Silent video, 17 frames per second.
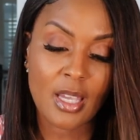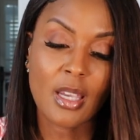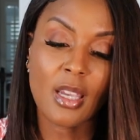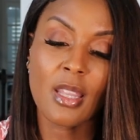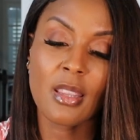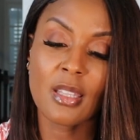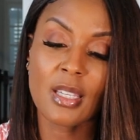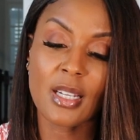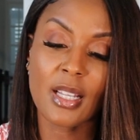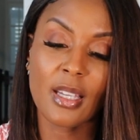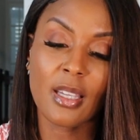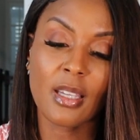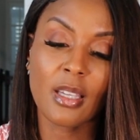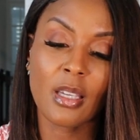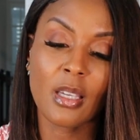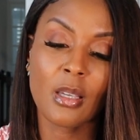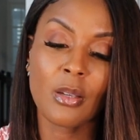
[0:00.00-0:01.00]
And then I
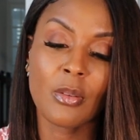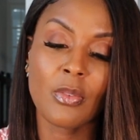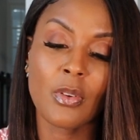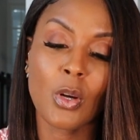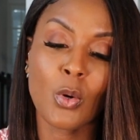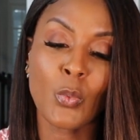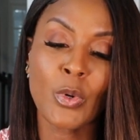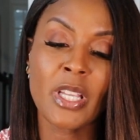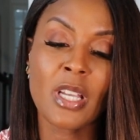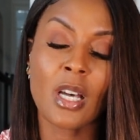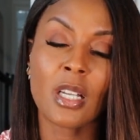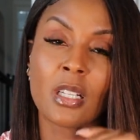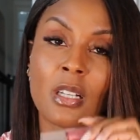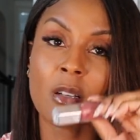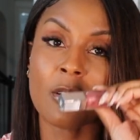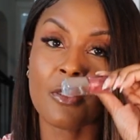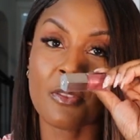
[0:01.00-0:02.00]
have
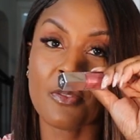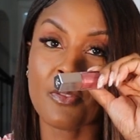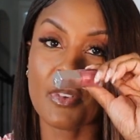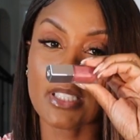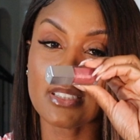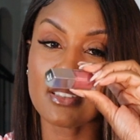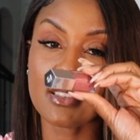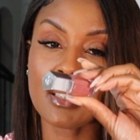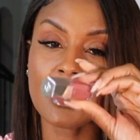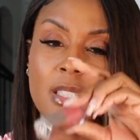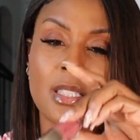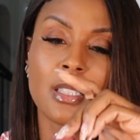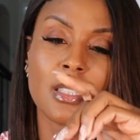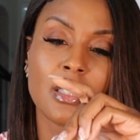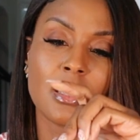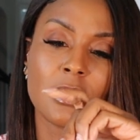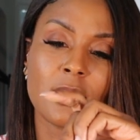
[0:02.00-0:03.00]
Rihanna
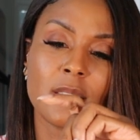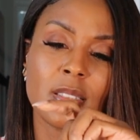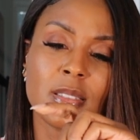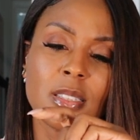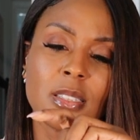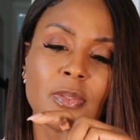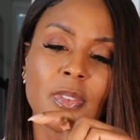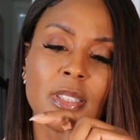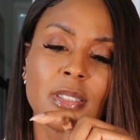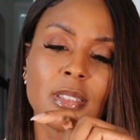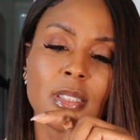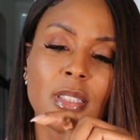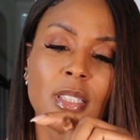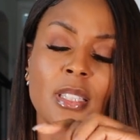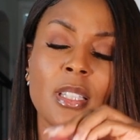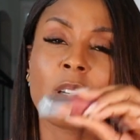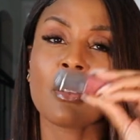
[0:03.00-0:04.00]
Fussy. Is this
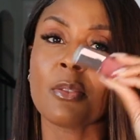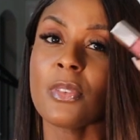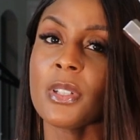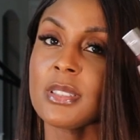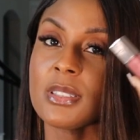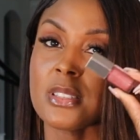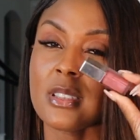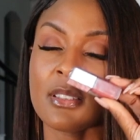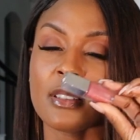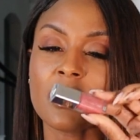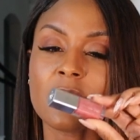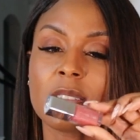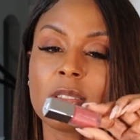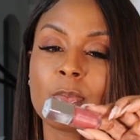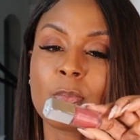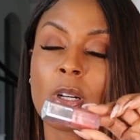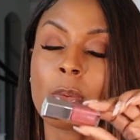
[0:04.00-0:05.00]
Fussy? Yeah, Fussy. This
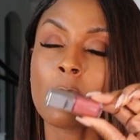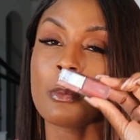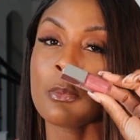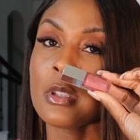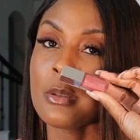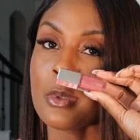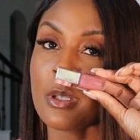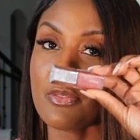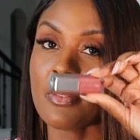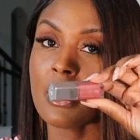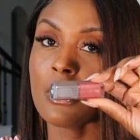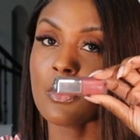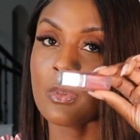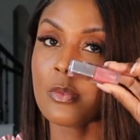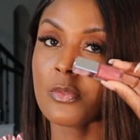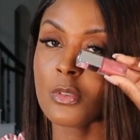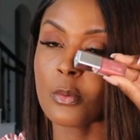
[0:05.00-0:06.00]
is probably my
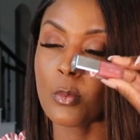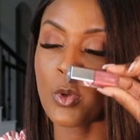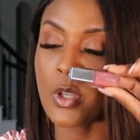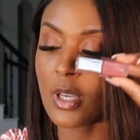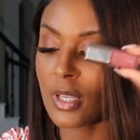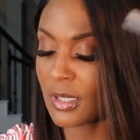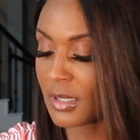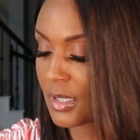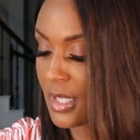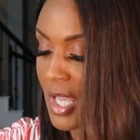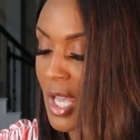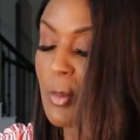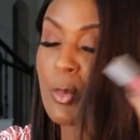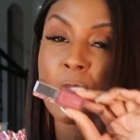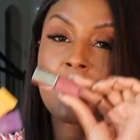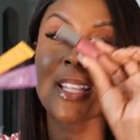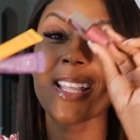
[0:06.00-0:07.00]
favorite from Rihanna,
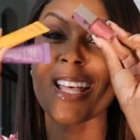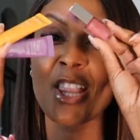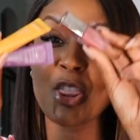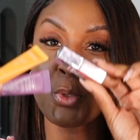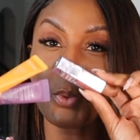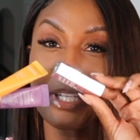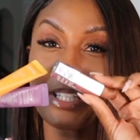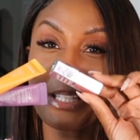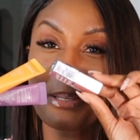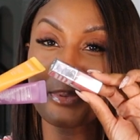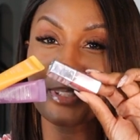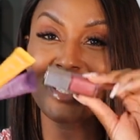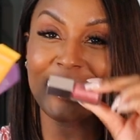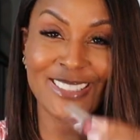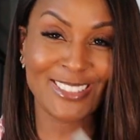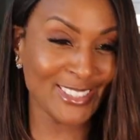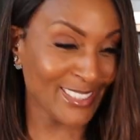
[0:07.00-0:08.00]
but three lip
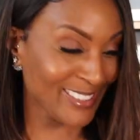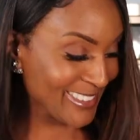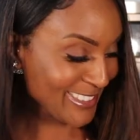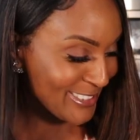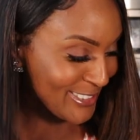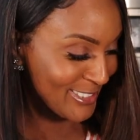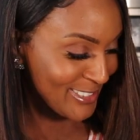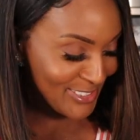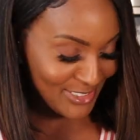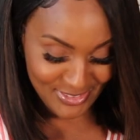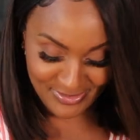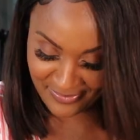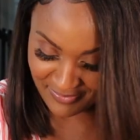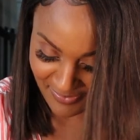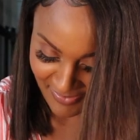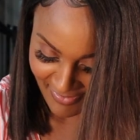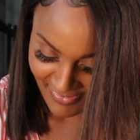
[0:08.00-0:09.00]
glosses.
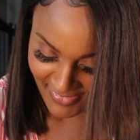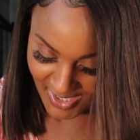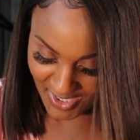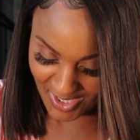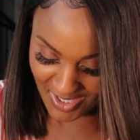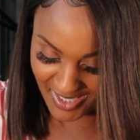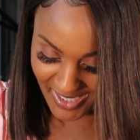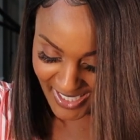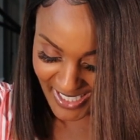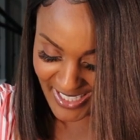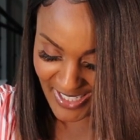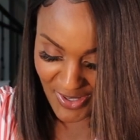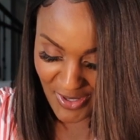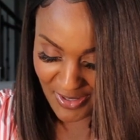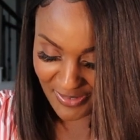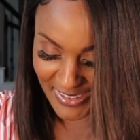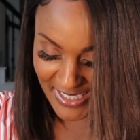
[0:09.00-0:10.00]
Girl, you're getting
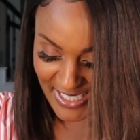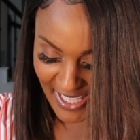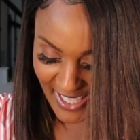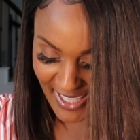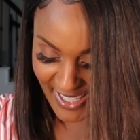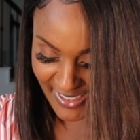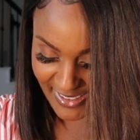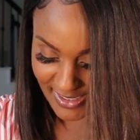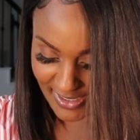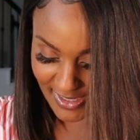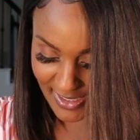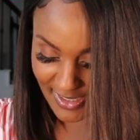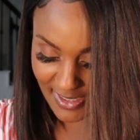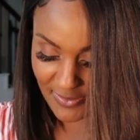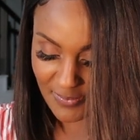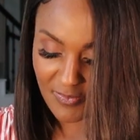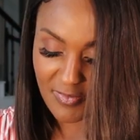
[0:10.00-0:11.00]
off task.
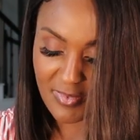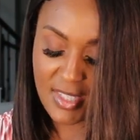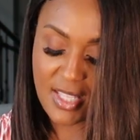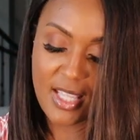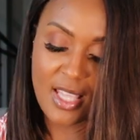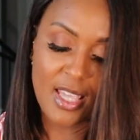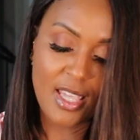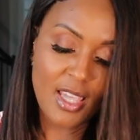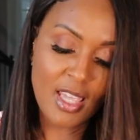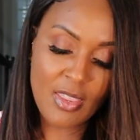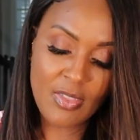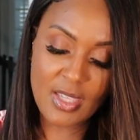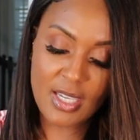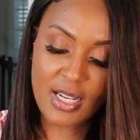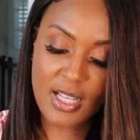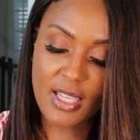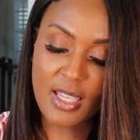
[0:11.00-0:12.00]
And
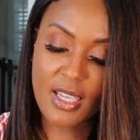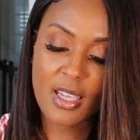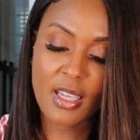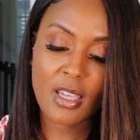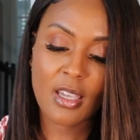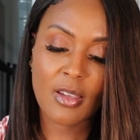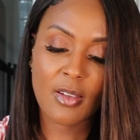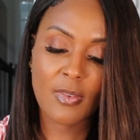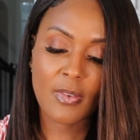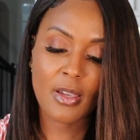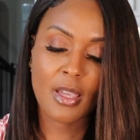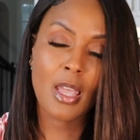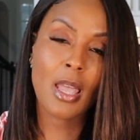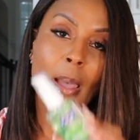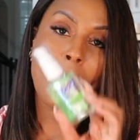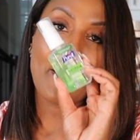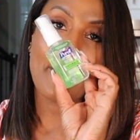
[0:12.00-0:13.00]
then I have
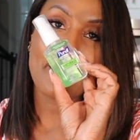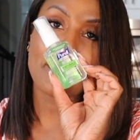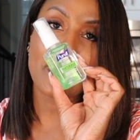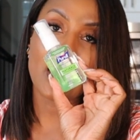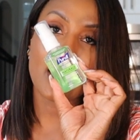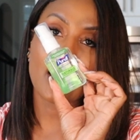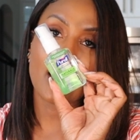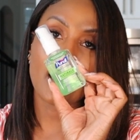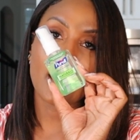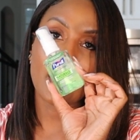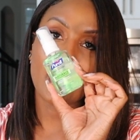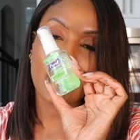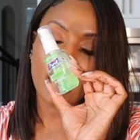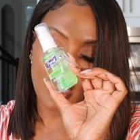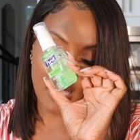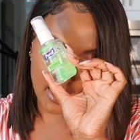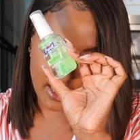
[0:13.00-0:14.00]

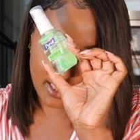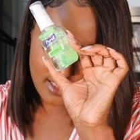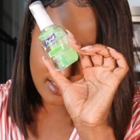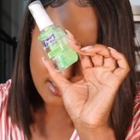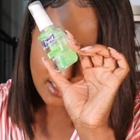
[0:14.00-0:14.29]
my hand